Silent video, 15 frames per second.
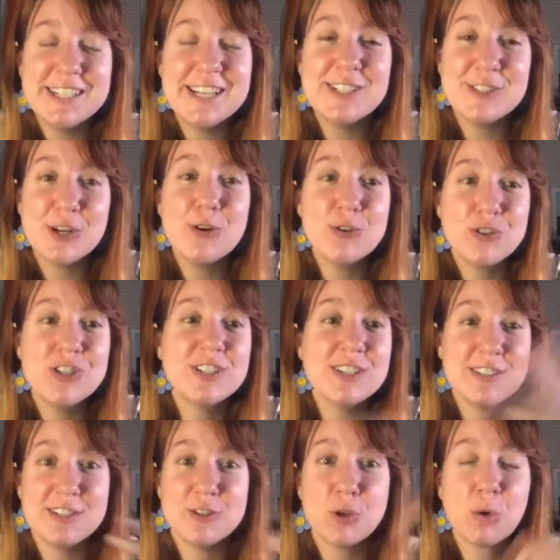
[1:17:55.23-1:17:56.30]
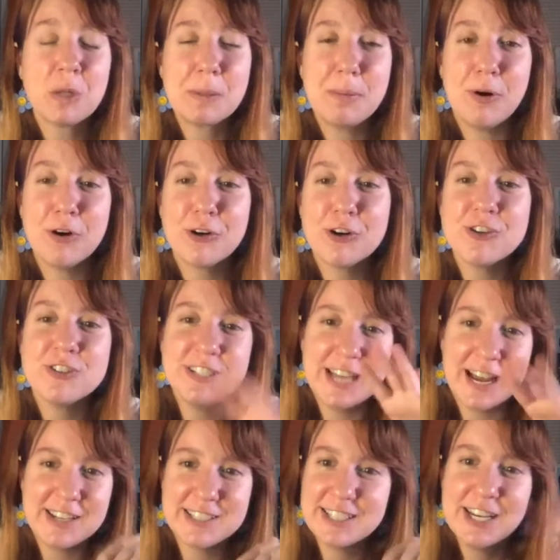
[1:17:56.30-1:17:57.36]
And so she says it's totally bonkers.
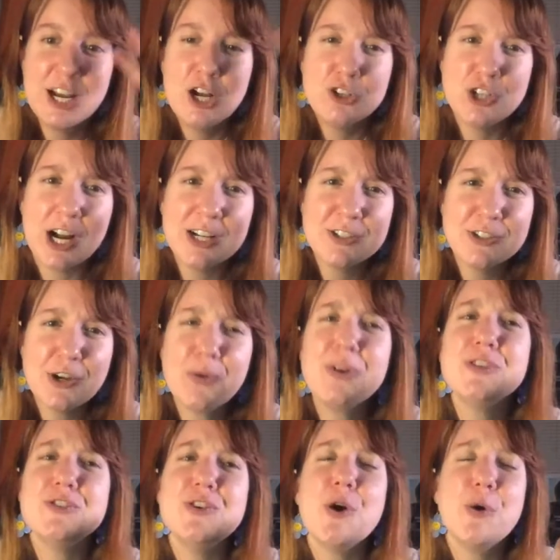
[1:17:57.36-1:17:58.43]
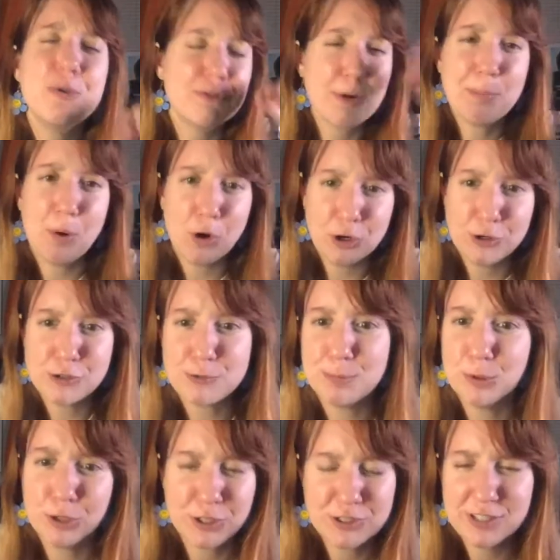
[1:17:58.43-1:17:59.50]
Yes, Johnstone is known for bonkers
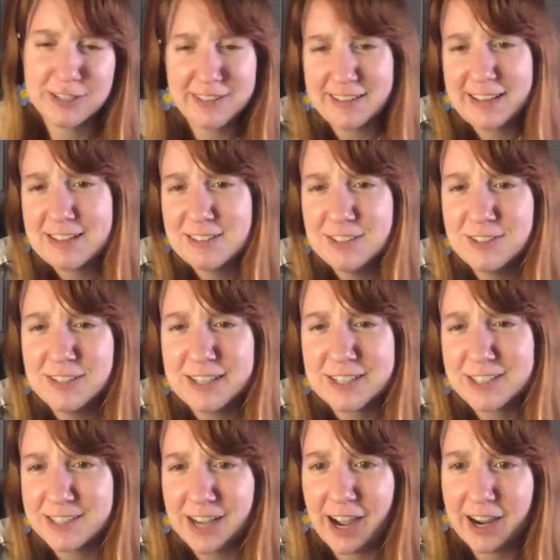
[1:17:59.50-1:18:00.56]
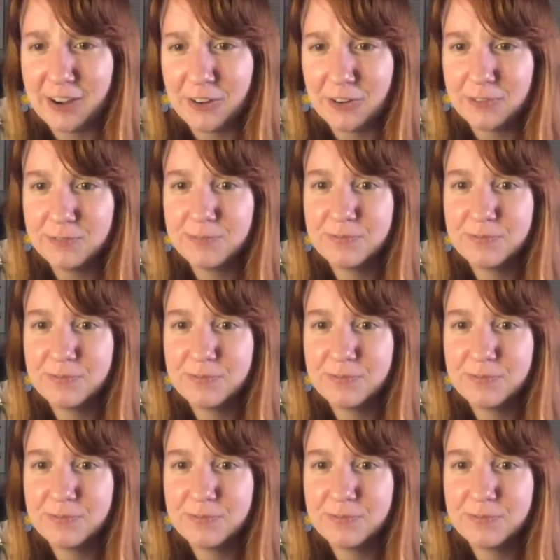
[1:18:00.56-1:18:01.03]
books. That's his, like, style.